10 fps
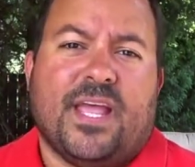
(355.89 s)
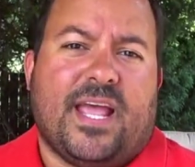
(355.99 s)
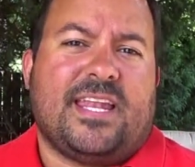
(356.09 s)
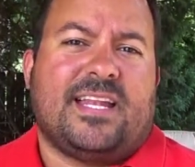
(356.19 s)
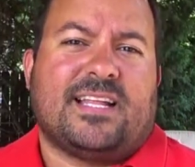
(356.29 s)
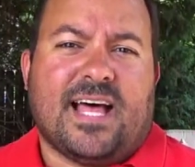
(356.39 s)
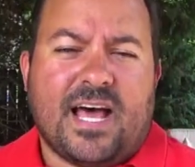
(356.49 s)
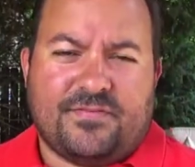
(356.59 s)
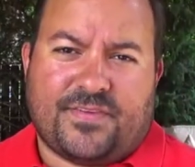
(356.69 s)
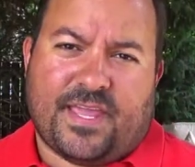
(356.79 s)
And in a
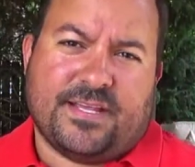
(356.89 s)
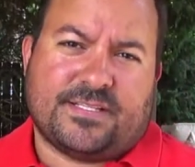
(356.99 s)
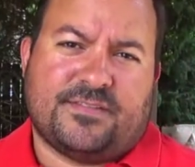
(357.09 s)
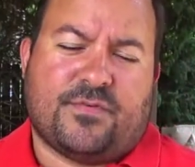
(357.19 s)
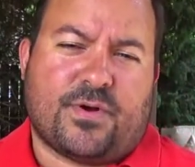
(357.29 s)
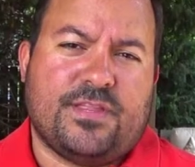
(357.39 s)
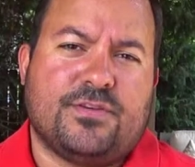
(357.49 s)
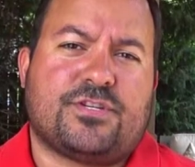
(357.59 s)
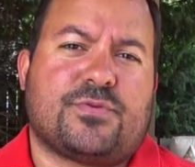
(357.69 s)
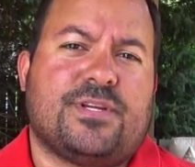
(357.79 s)
lot of cases for
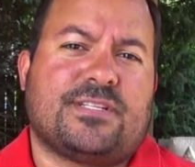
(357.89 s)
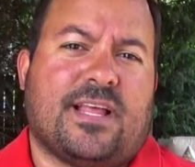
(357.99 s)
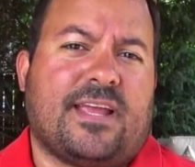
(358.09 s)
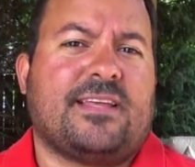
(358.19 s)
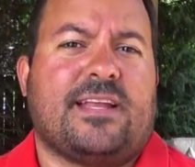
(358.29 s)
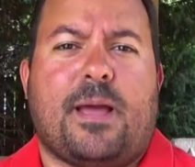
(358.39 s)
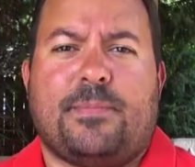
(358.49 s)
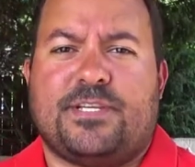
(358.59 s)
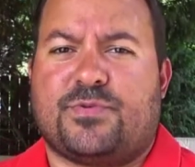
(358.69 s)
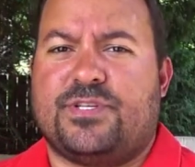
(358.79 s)
industries like
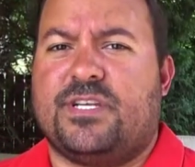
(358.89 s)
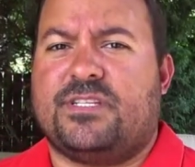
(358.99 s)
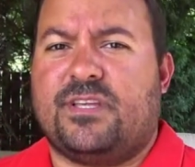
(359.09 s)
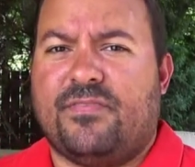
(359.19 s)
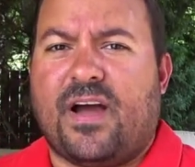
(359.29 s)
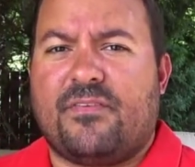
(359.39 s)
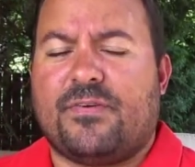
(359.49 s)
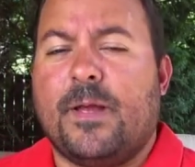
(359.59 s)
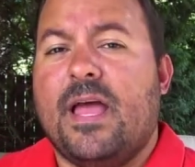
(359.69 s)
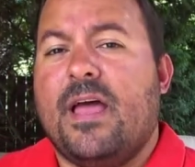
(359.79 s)
Dynamics
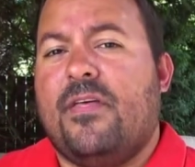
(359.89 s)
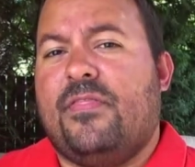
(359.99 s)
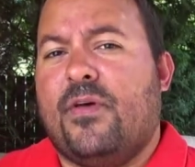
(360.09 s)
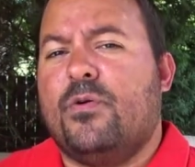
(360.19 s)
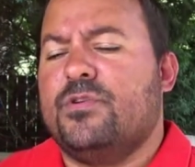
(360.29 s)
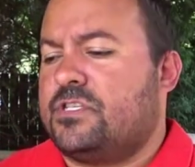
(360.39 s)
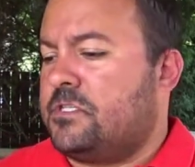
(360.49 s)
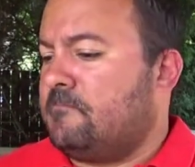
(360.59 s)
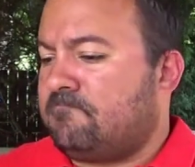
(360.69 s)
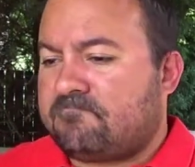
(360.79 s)
365, those